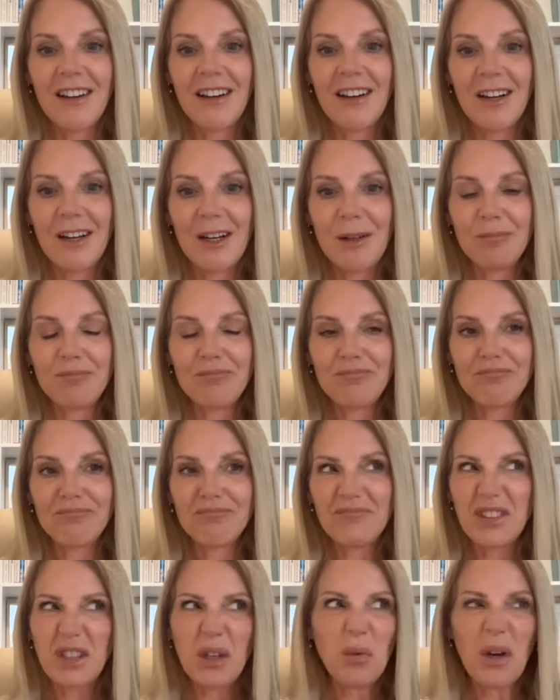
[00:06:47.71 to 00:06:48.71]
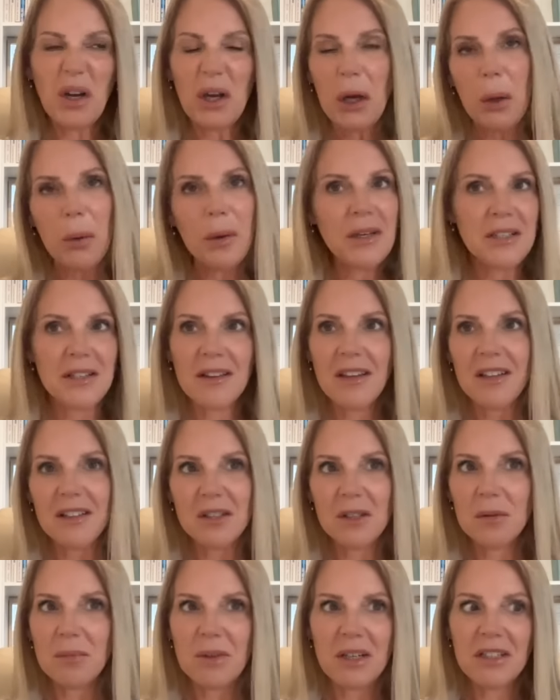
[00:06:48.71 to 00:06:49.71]
So I won't go into that
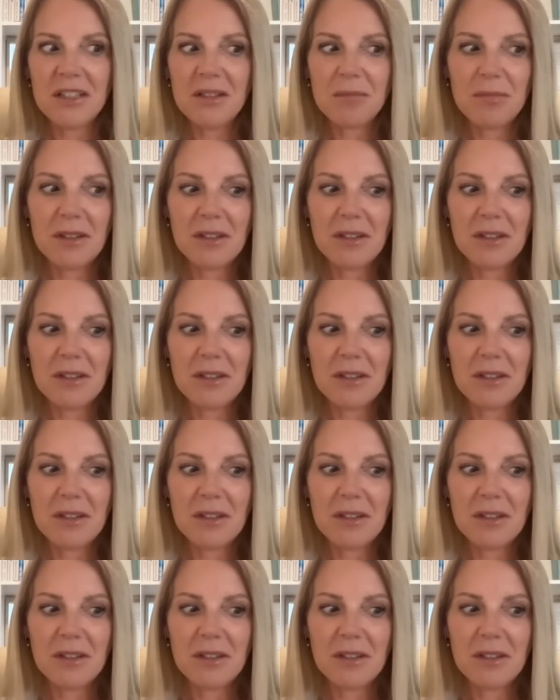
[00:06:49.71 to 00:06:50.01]
too much,